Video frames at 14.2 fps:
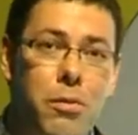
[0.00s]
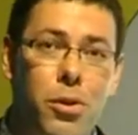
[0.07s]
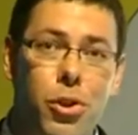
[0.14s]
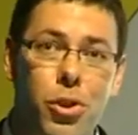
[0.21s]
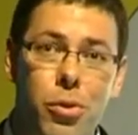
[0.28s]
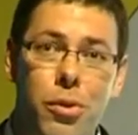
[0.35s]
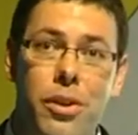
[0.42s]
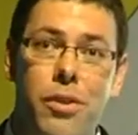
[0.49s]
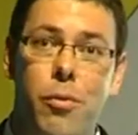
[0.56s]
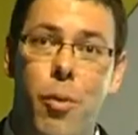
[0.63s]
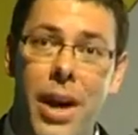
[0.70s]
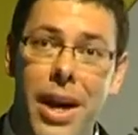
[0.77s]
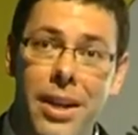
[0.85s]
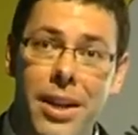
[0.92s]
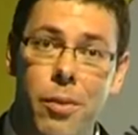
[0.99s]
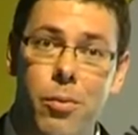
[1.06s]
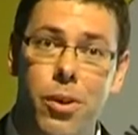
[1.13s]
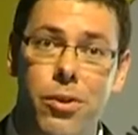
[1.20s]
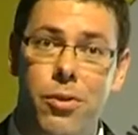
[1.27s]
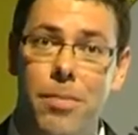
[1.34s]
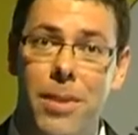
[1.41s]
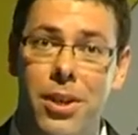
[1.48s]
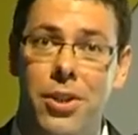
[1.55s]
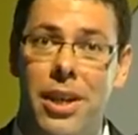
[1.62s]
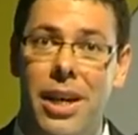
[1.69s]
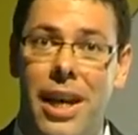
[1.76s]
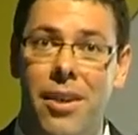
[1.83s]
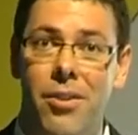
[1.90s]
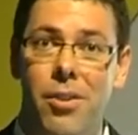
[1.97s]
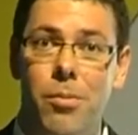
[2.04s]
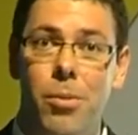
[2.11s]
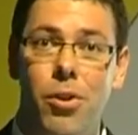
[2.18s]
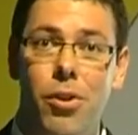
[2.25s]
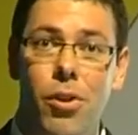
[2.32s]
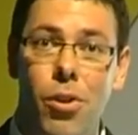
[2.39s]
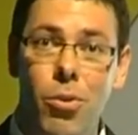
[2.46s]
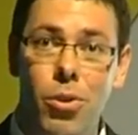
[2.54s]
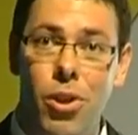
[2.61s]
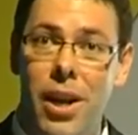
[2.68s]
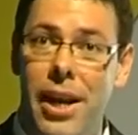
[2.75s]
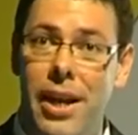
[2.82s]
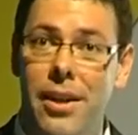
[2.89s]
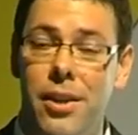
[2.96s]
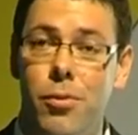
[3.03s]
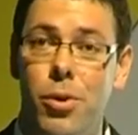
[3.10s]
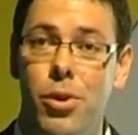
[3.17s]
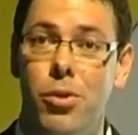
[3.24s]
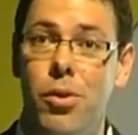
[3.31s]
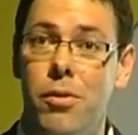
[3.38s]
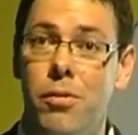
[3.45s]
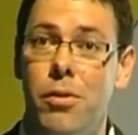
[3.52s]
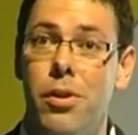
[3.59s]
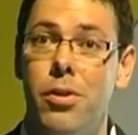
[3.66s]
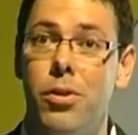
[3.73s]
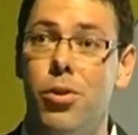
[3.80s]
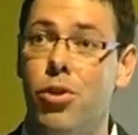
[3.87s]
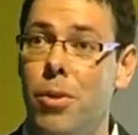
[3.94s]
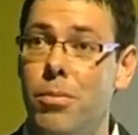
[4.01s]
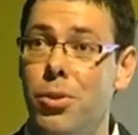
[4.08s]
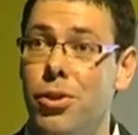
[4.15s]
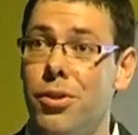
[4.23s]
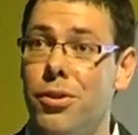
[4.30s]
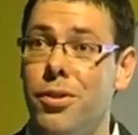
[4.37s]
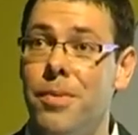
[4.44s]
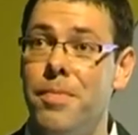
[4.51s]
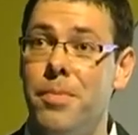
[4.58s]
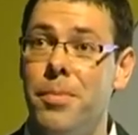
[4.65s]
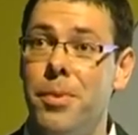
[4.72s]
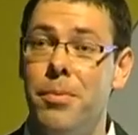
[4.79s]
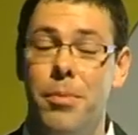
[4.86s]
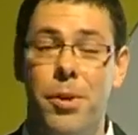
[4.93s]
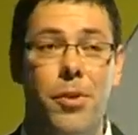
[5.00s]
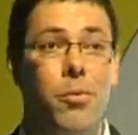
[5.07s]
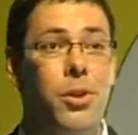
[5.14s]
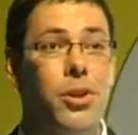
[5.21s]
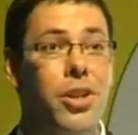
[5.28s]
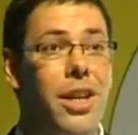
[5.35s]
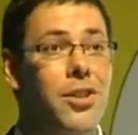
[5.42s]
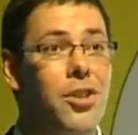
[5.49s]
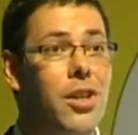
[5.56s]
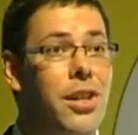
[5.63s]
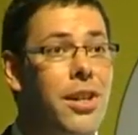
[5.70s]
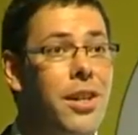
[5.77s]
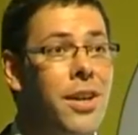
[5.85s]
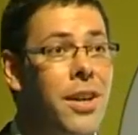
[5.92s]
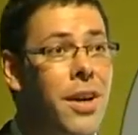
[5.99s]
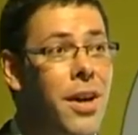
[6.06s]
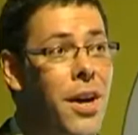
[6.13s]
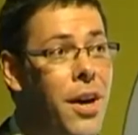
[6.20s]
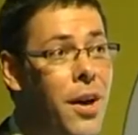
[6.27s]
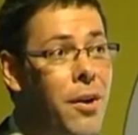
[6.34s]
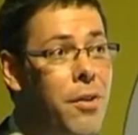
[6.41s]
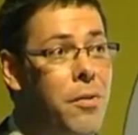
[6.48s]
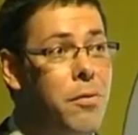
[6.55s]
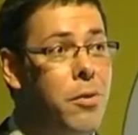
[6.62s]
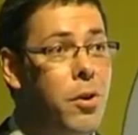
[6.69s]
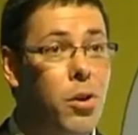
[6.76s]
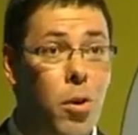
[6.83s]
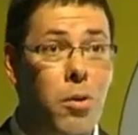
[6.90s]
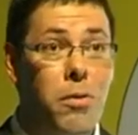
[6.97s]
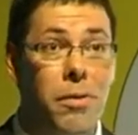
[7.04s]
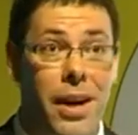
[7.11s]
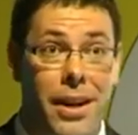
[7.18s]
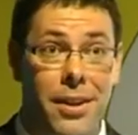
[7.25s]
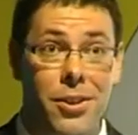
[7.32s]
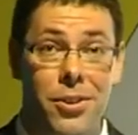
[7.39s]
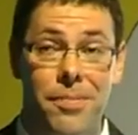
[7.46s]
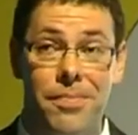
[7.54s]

sure why they were domesticated, but it looks like it was not for consumption, but it was actually for cockfights.